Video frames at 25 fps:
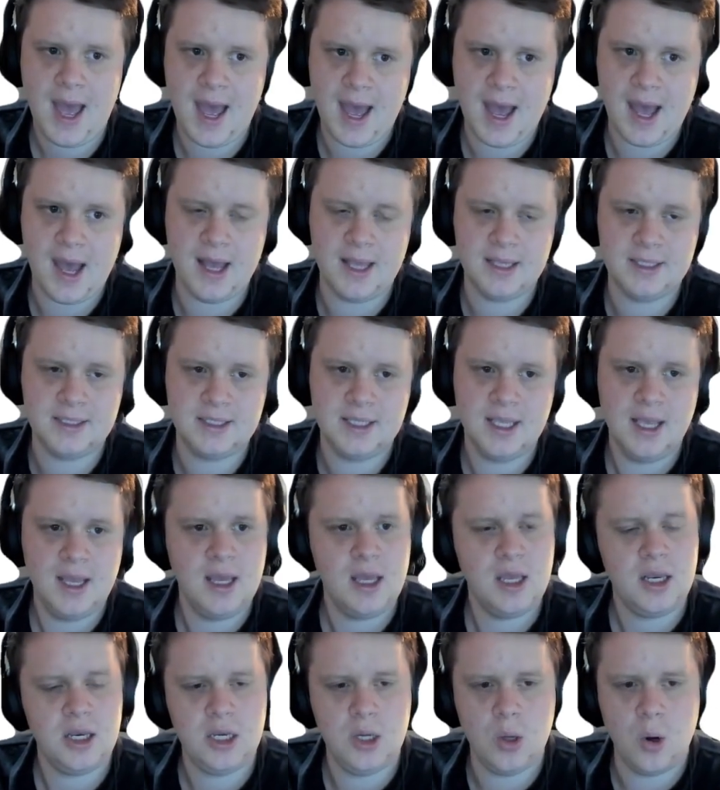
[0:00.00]
as
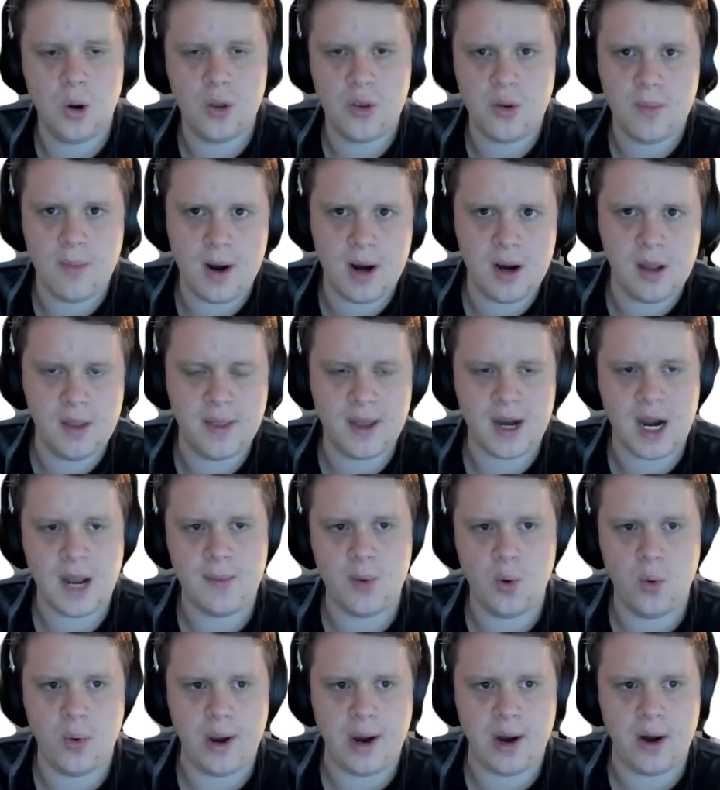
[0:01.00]
no other model
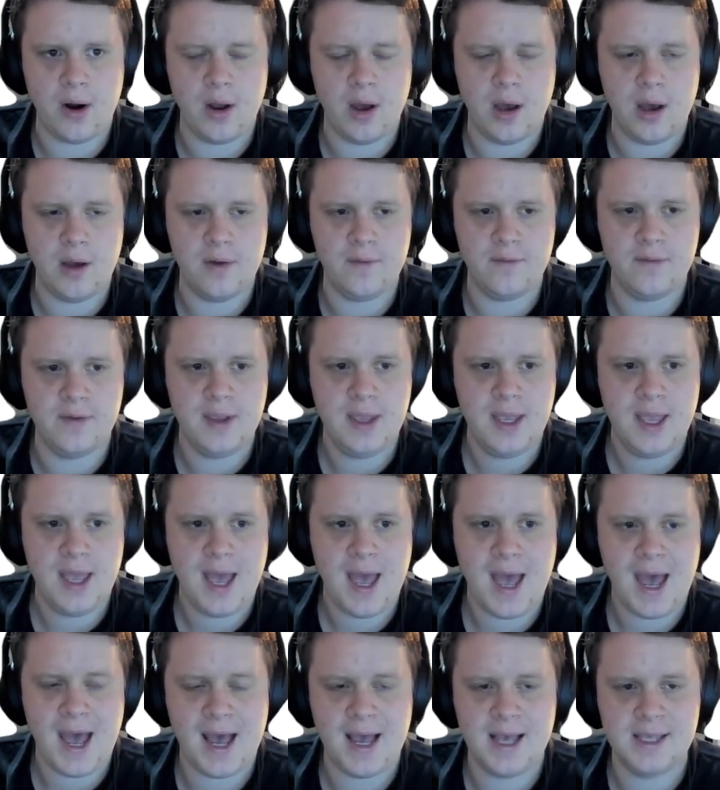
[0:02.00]
that I'm aware of
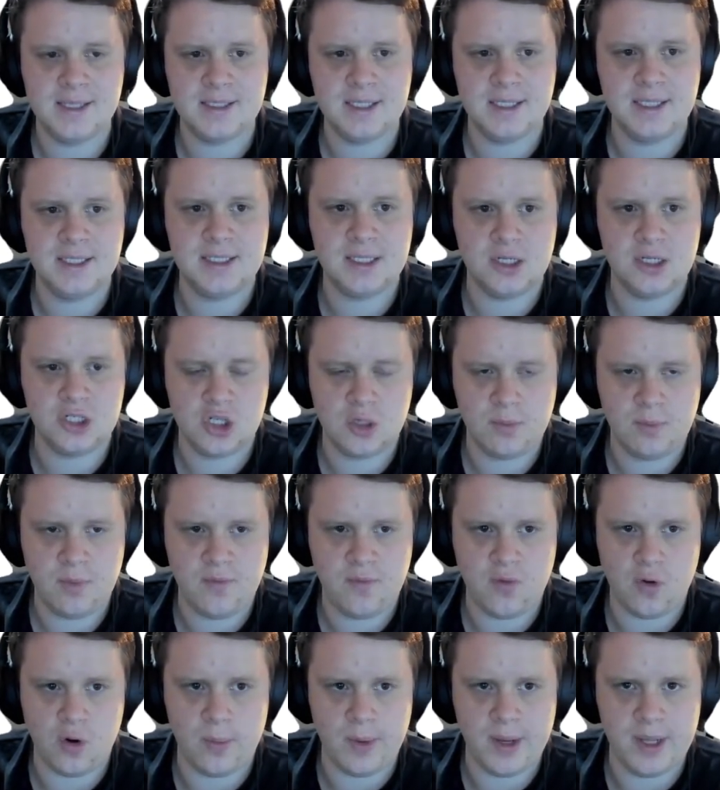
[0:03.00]
has such
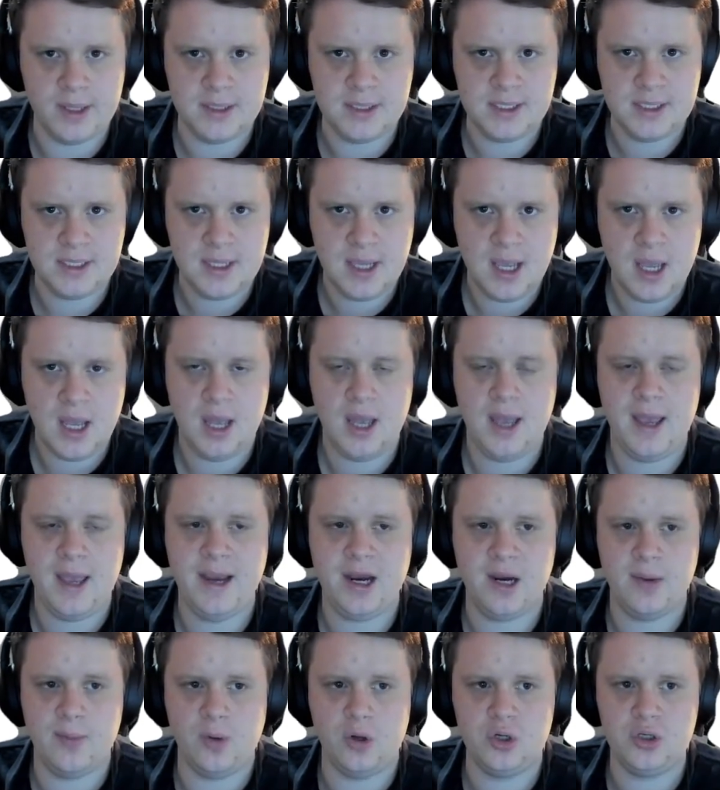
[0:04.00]
good performance,
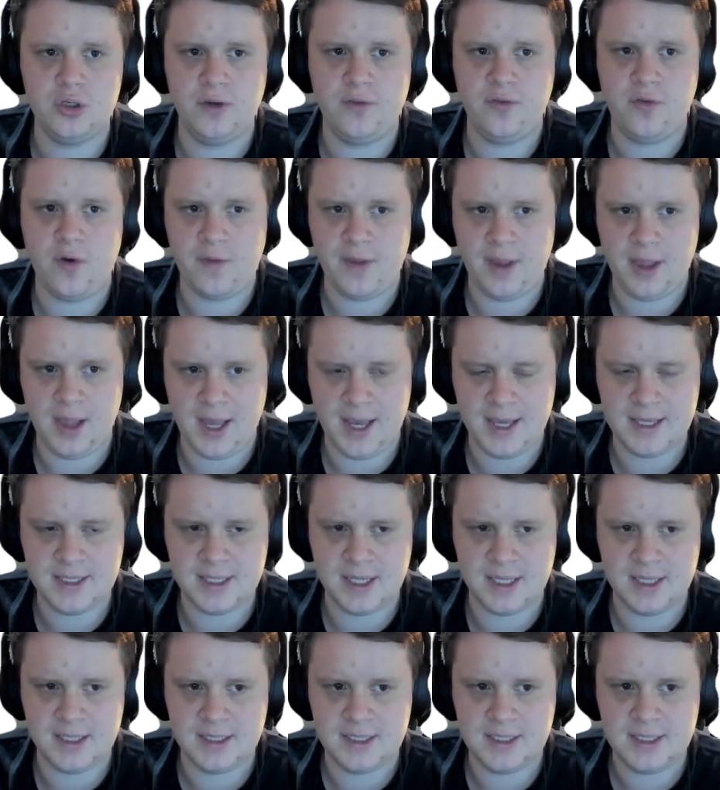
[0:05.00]
a commercially friendly
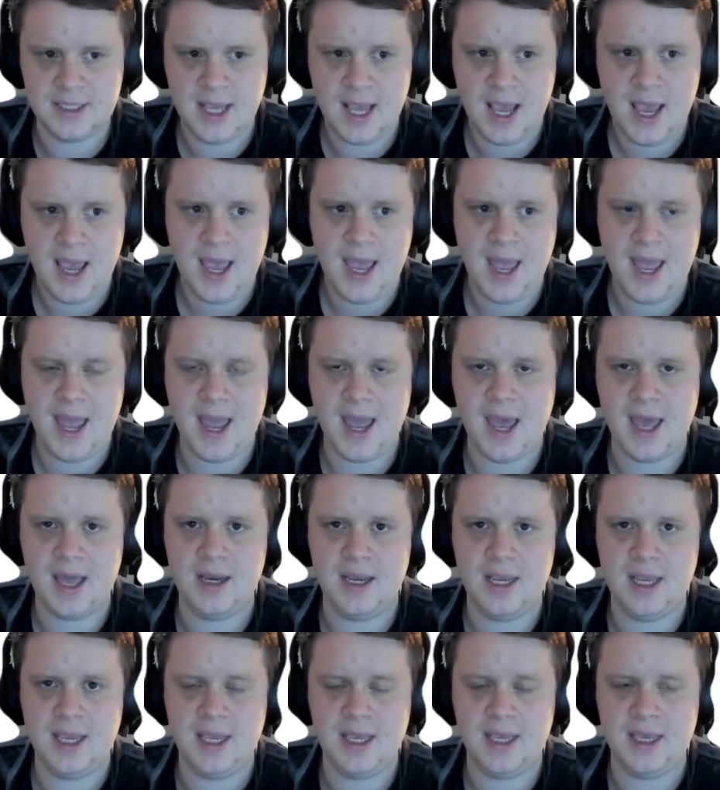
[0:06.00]
license,
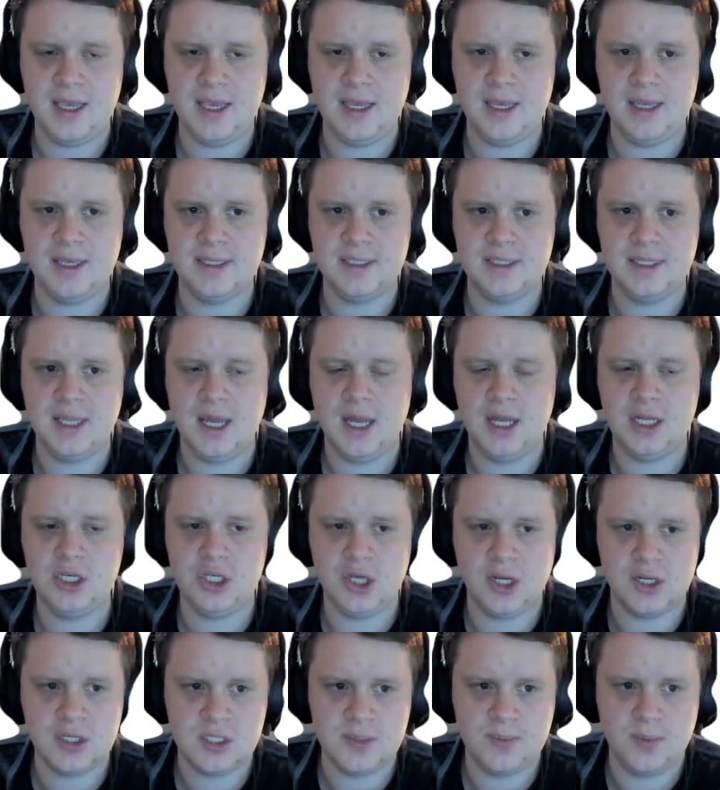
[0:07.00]
and is
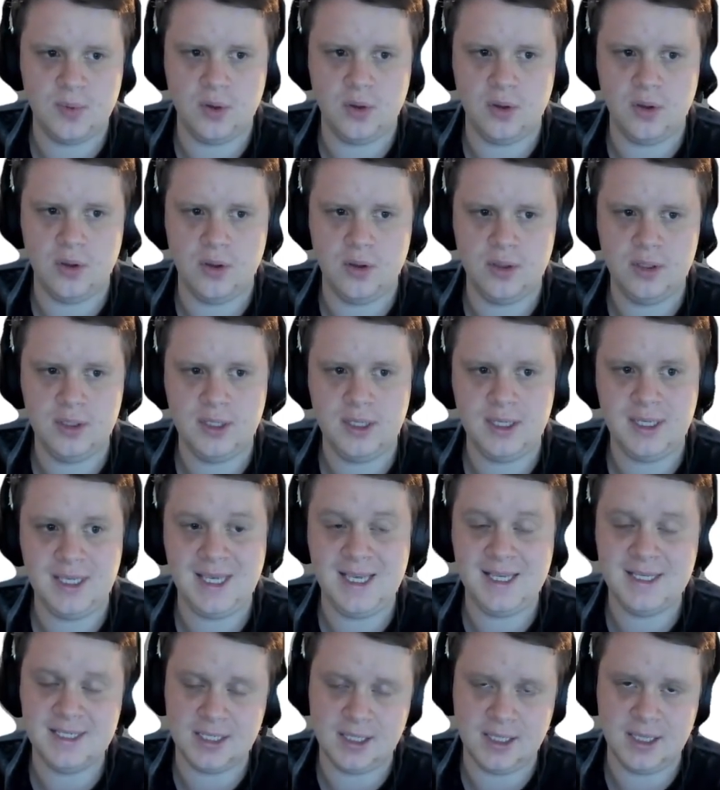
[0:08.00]
adjustable,
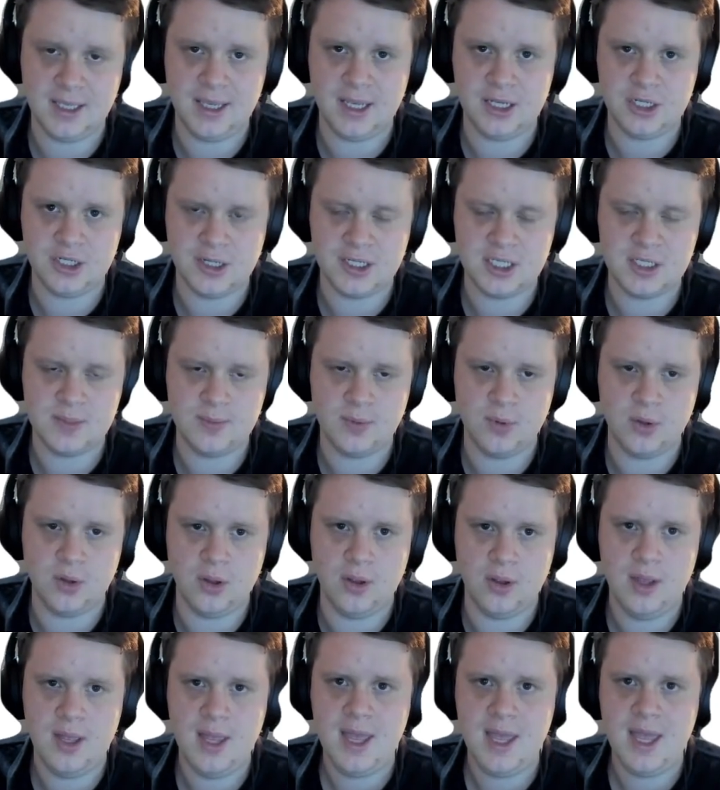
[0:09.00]
easily
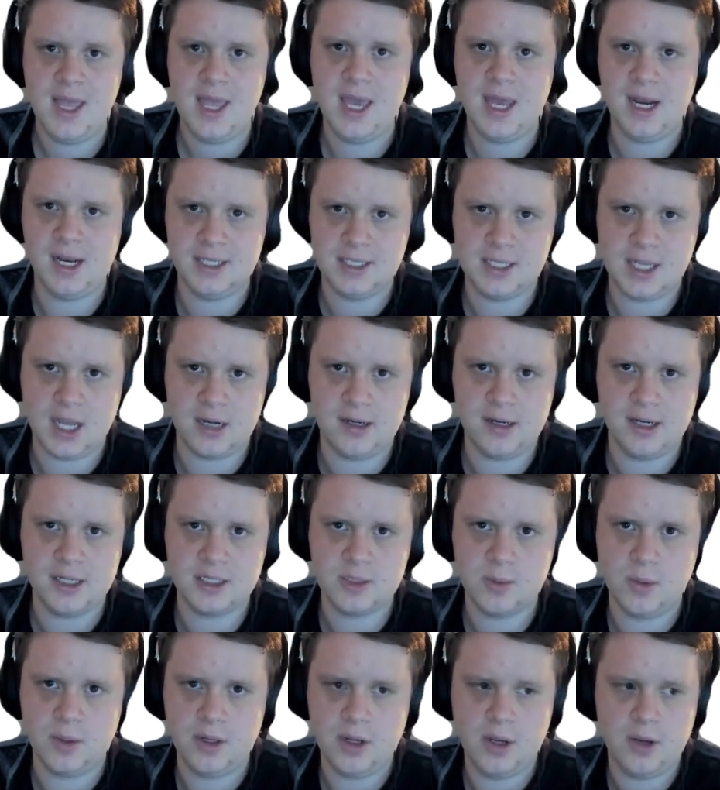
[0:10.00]
adjustable in this
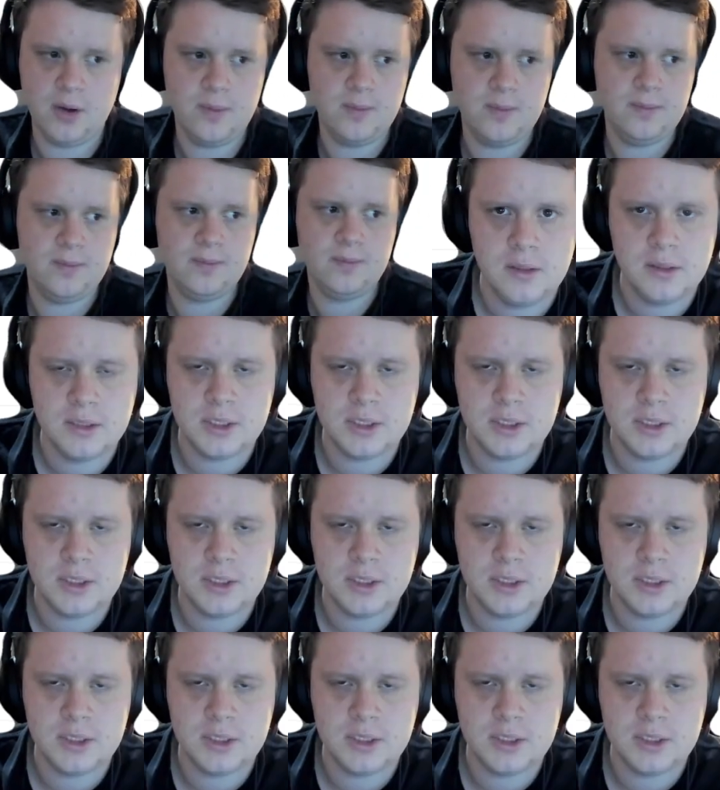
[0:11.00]
context window.